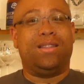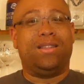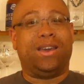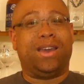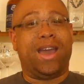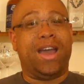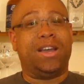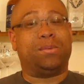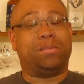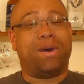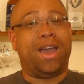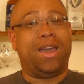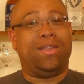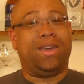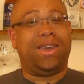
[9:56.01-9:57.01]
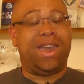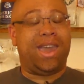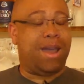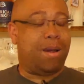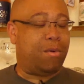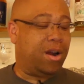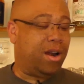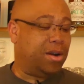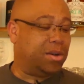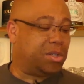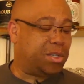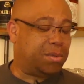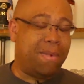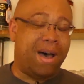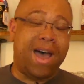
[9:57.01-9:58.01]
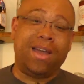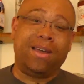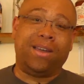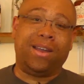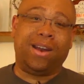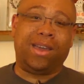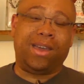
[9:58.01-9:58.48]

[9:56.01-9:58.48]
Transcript: the guys behind the camera are smiling